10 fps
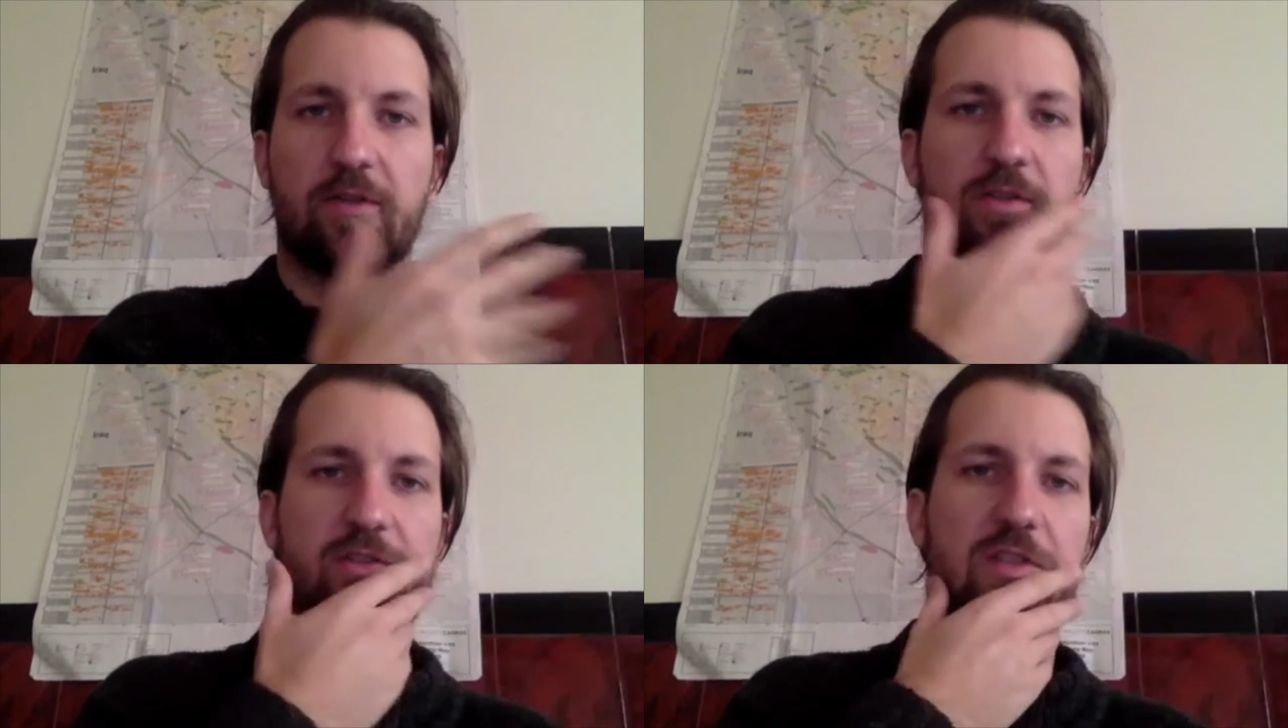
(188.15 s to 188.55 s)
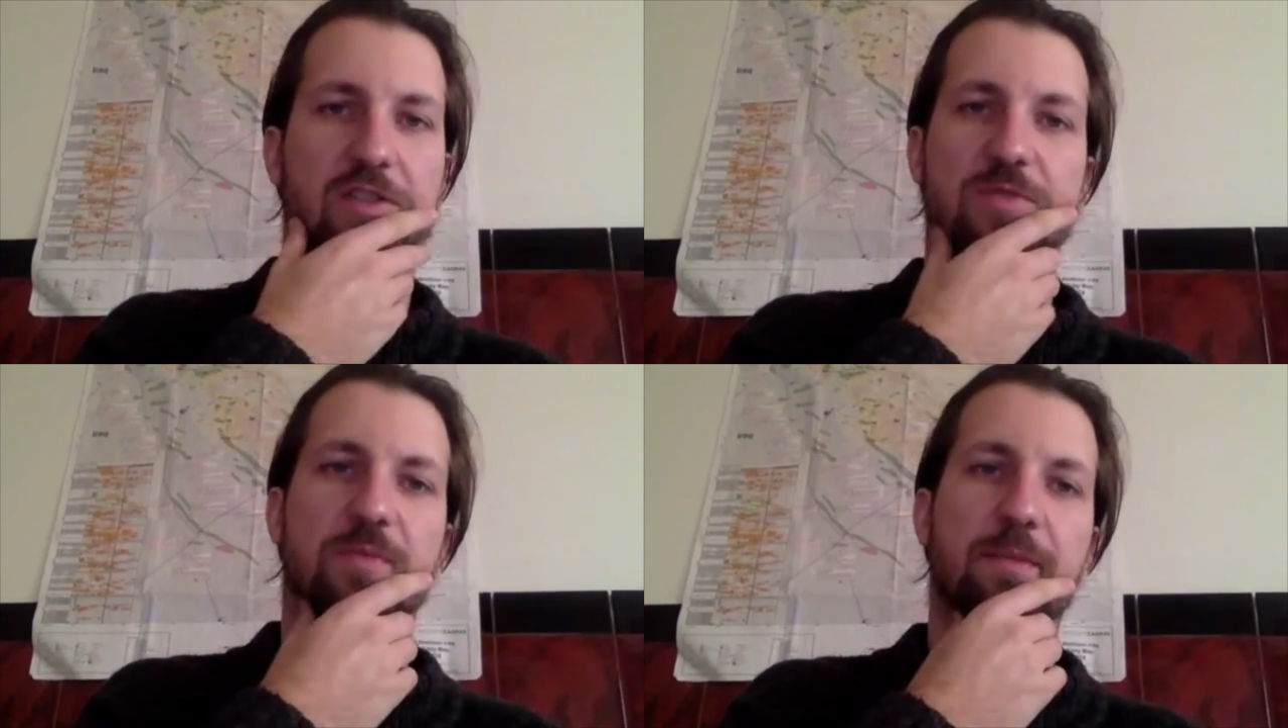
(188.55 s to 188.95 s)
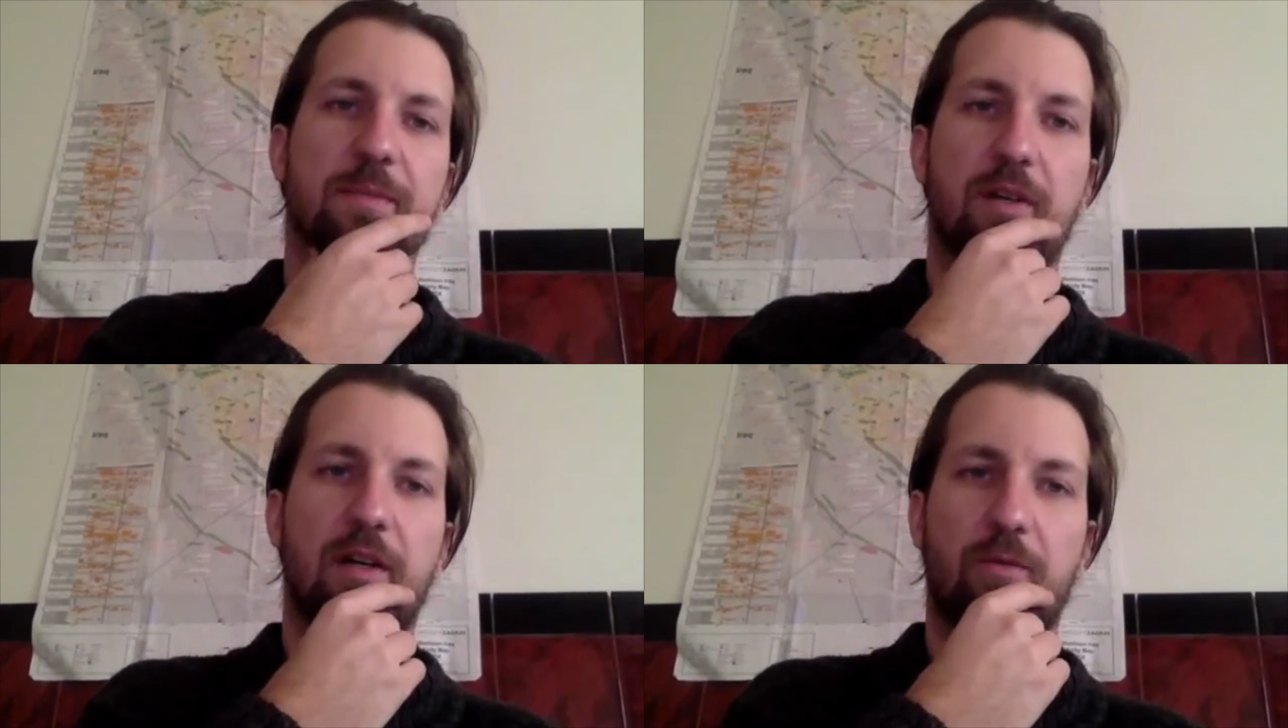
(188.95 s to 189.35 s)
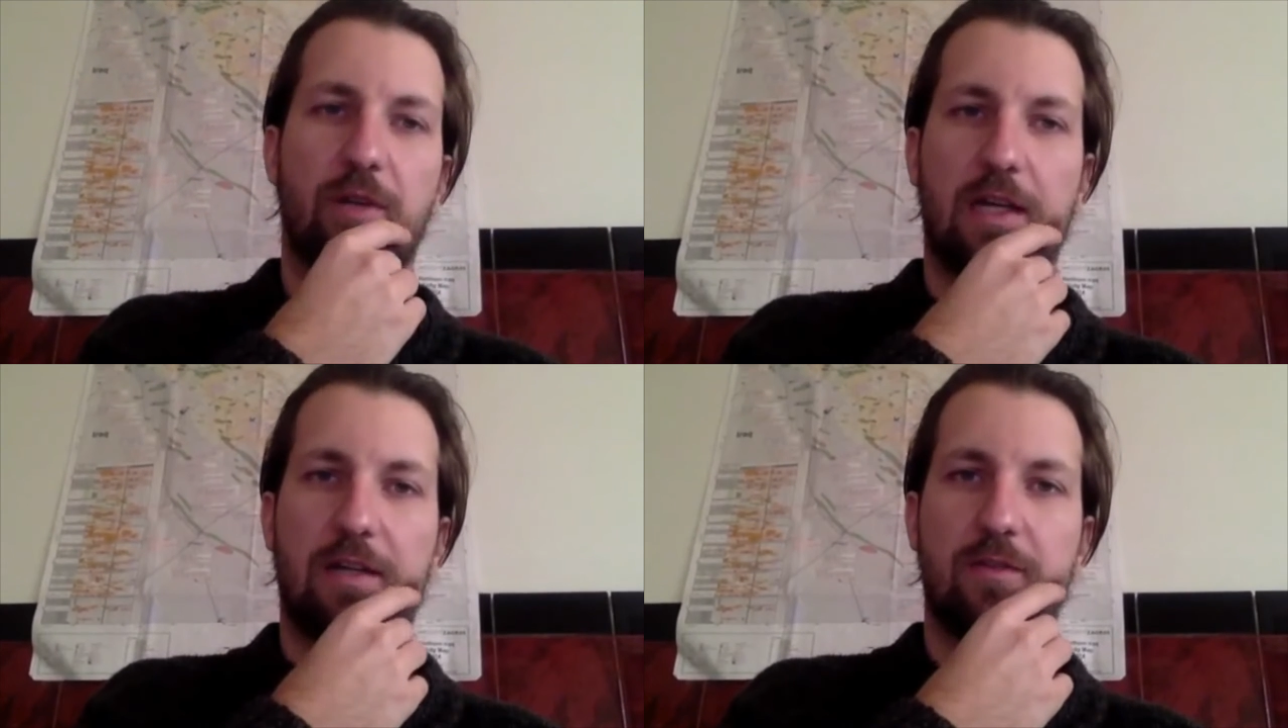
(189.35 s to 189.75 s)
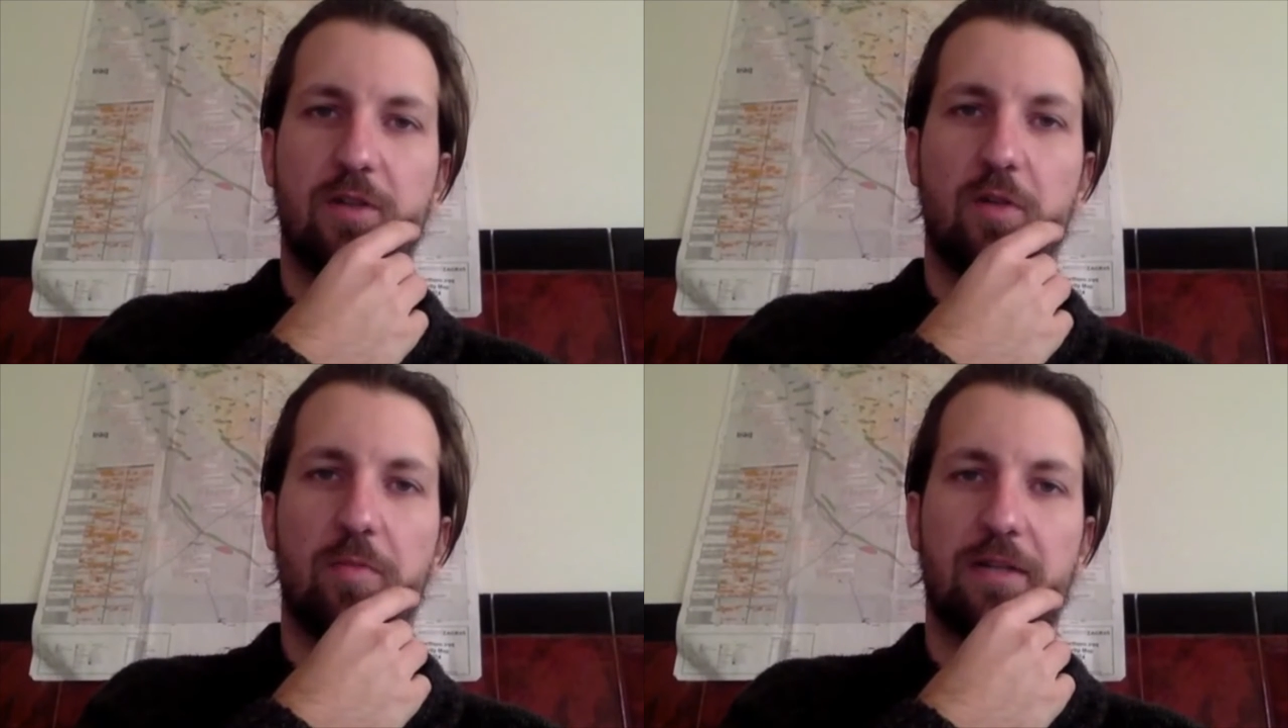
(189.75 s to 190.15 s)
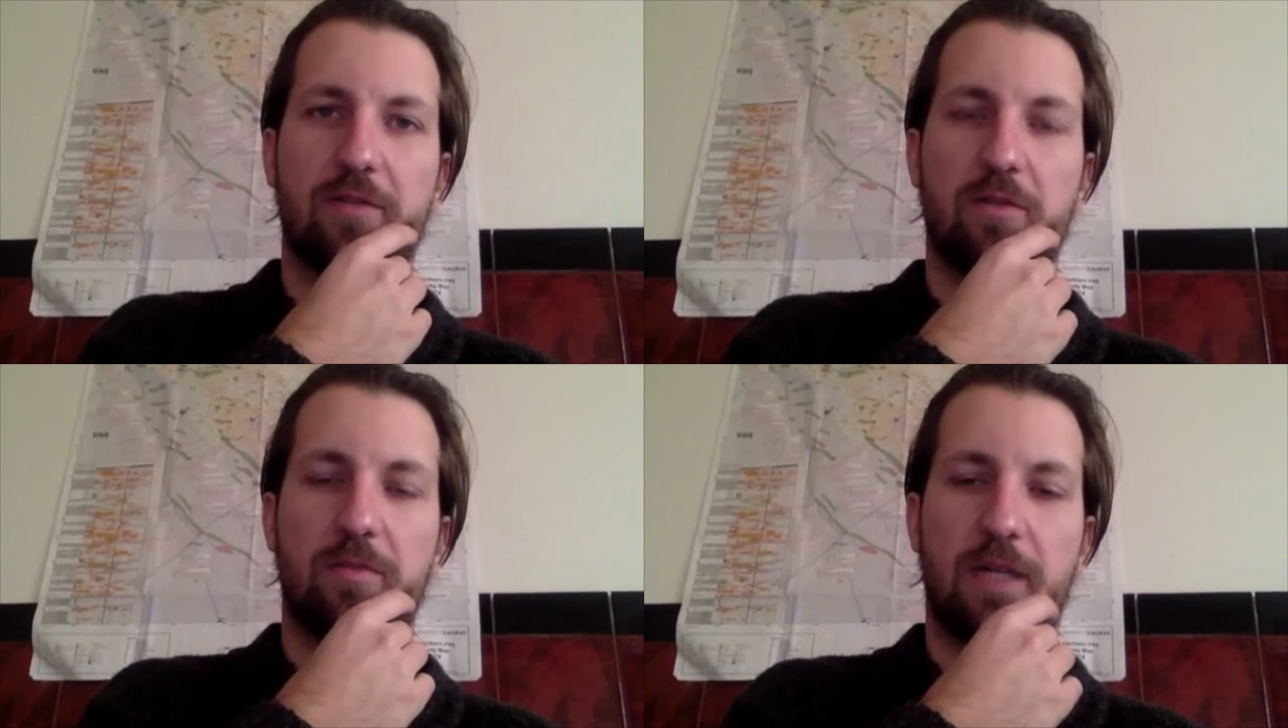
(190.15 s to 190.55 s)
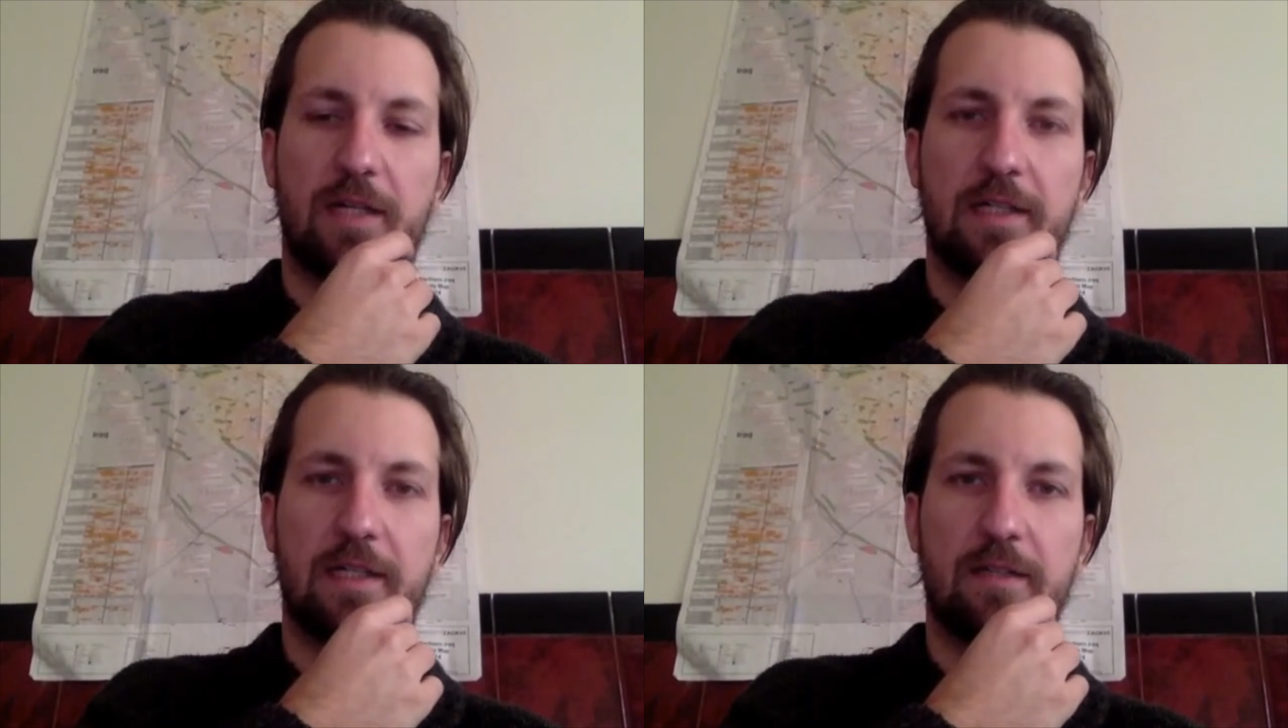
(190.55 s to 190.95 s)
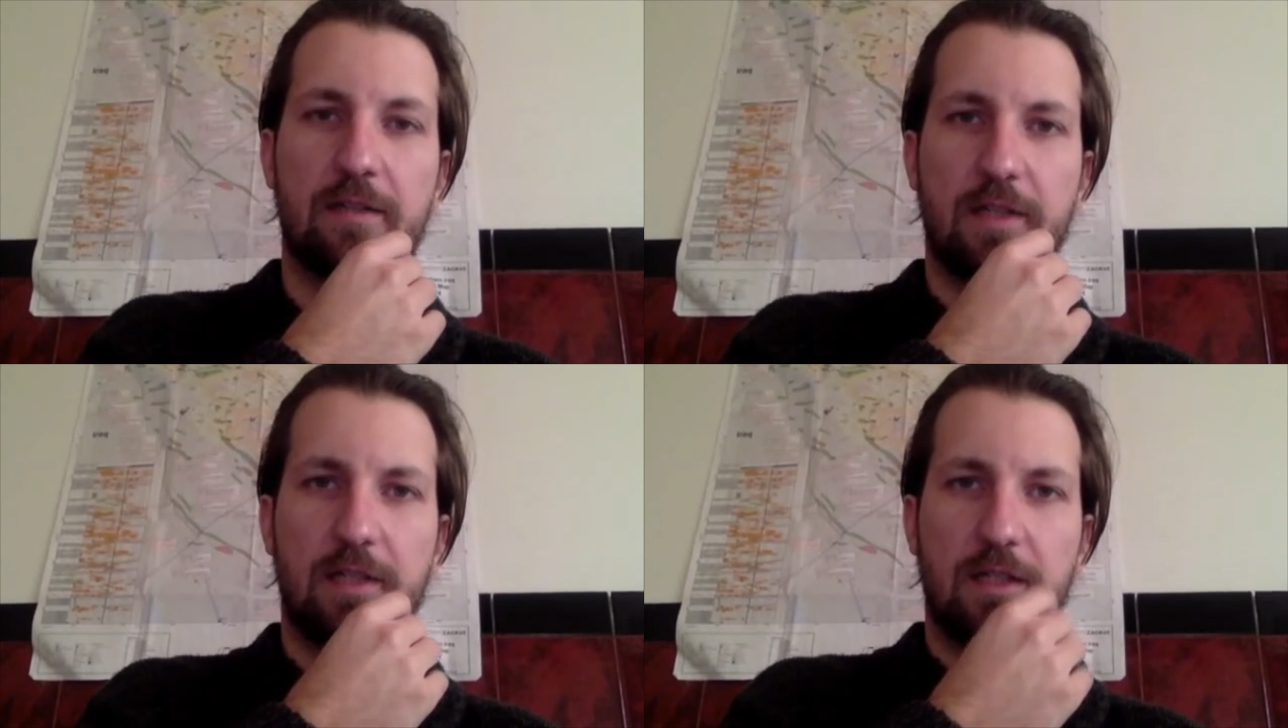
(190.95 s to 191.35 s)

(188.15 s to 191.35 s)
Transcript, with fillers: destruction people are willing to go back to Kobani and